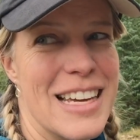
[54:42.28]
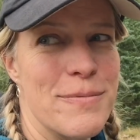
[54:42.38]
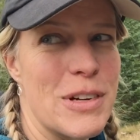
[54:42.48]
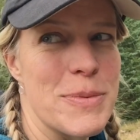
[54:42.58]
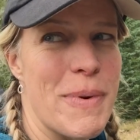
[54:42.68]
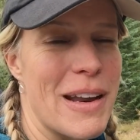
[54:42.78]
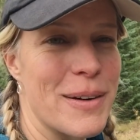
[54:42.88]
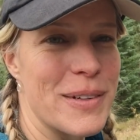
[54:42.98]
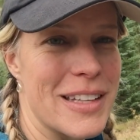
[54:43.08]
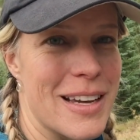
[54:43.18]
Much
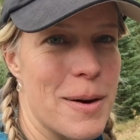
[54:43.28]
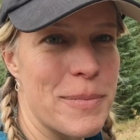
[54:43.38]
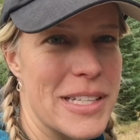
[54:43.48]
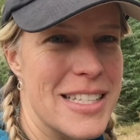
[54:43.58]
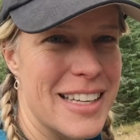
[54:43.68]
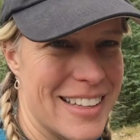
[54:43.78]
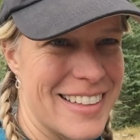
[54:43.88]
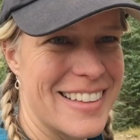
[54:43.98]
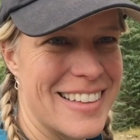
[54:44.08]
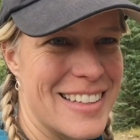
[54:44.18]
better with a compass.
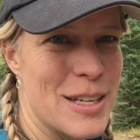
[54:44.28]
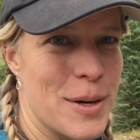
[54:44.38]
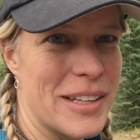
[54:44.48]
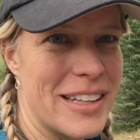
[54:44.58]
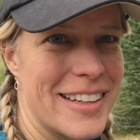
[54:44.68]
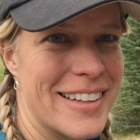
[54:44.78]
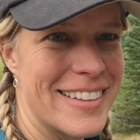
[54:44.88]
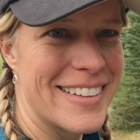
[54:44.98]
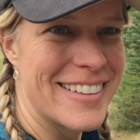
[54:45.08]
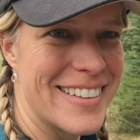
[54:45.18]
Noted.
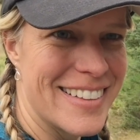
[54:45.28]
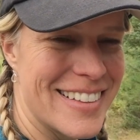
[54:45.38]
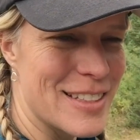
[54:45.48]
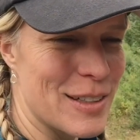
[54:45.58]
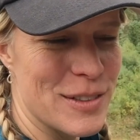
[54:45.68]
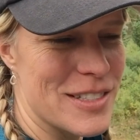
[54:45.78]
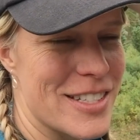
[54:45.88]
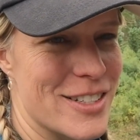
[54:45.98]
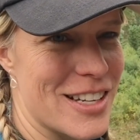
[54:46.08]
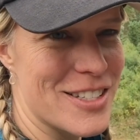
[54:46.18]
Don't
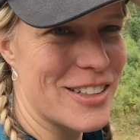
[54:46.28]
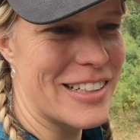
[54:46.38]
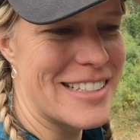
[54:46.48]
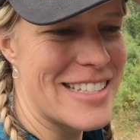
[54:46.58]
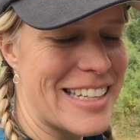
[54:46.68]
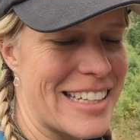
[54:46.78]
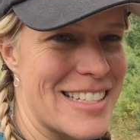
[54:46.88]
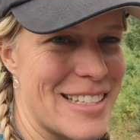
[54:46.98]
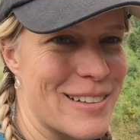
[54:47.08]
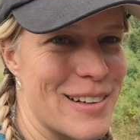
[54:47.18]
trust your
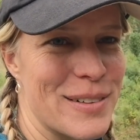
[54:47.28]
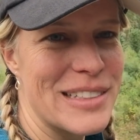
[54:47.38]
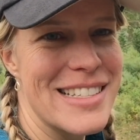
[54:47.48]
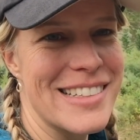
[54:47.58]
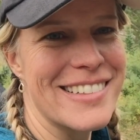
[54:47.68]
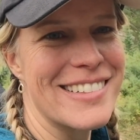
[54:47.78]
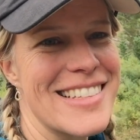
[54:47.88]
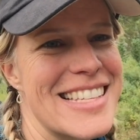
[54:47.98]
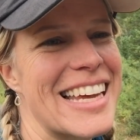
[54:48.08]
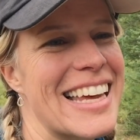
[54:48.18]
instincts, you'll go in circles.